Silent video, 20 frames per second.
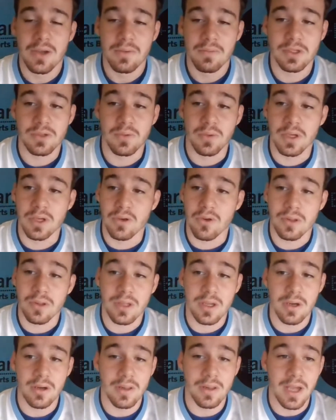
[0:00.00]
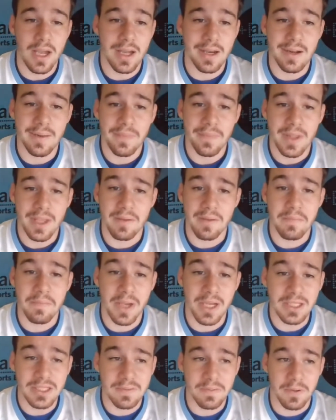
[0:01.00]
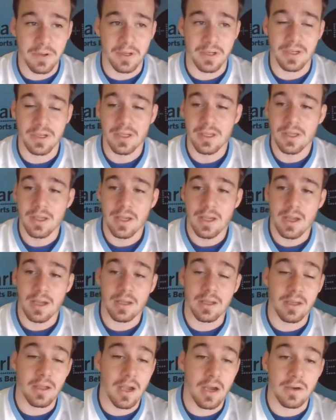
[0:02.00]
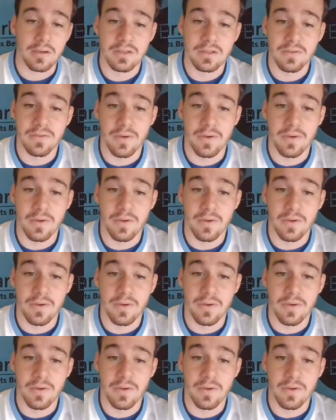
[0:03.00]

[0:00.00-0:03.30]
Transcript: between North Carolina and Pittsburgh in college